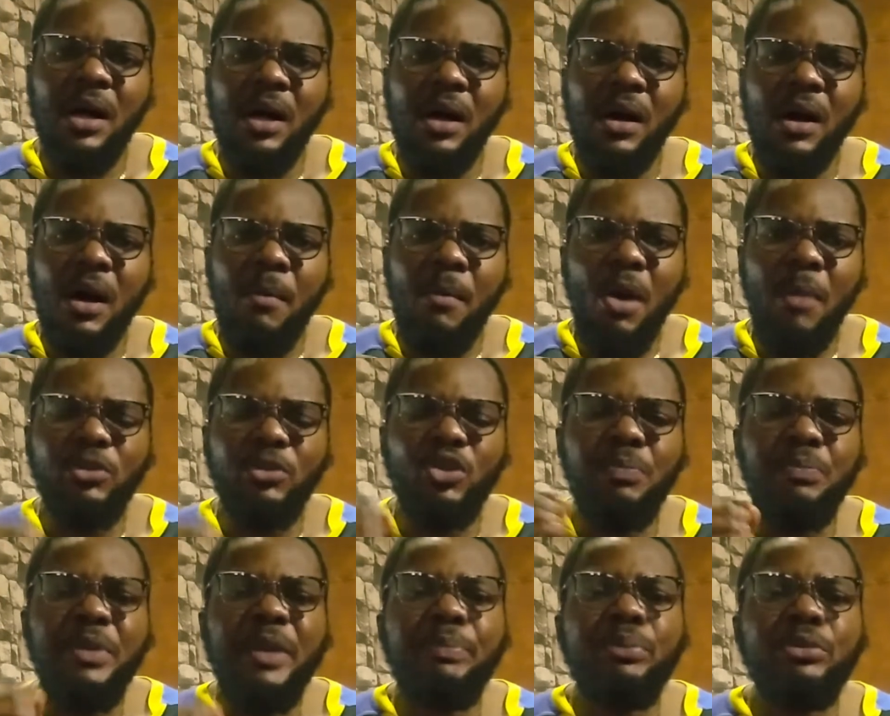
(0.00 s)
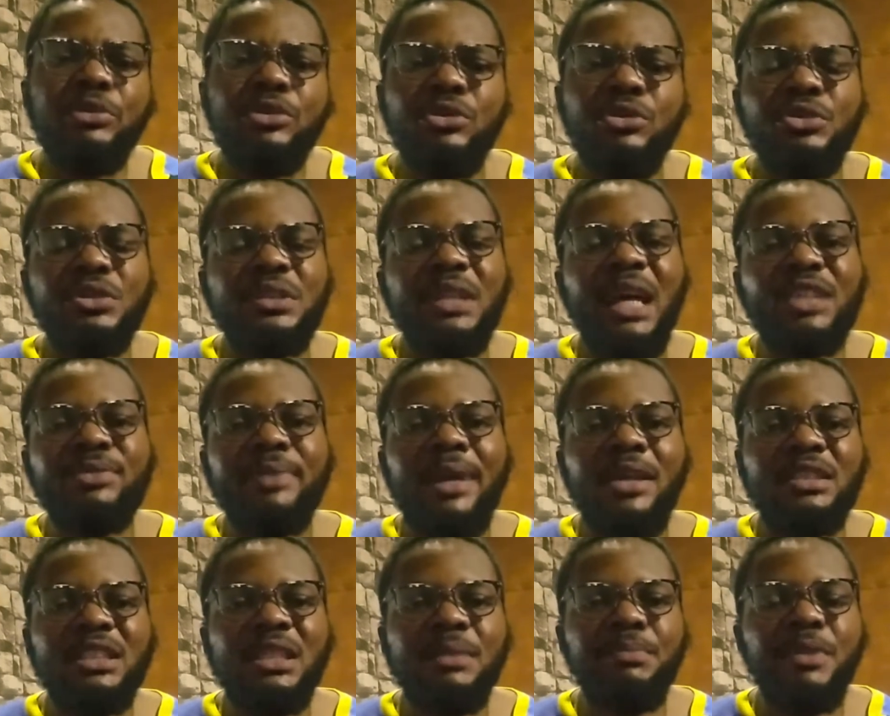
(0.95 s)
the people you use. That's why
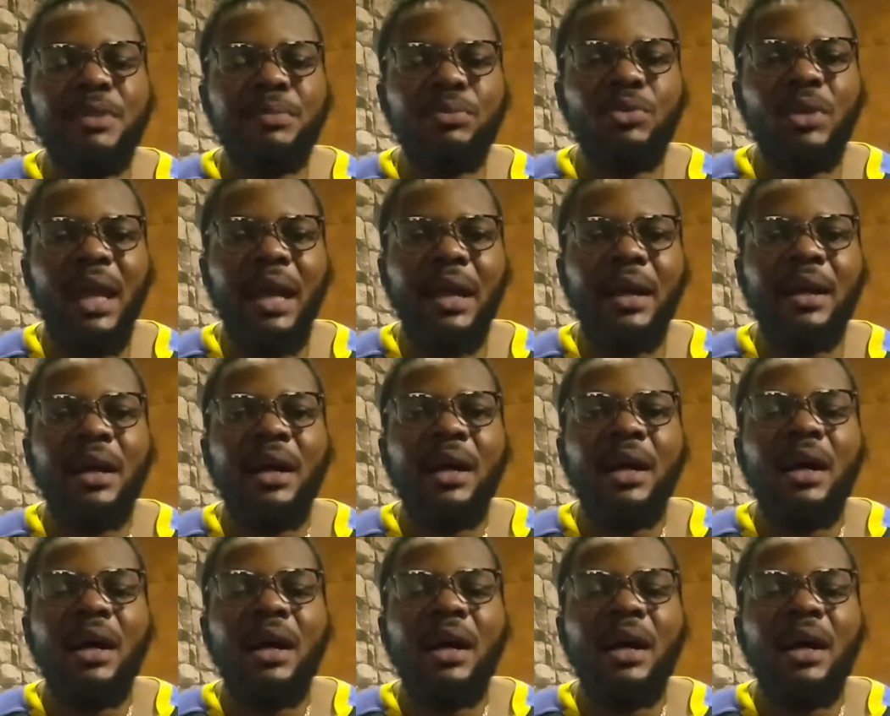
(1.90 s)
you see people like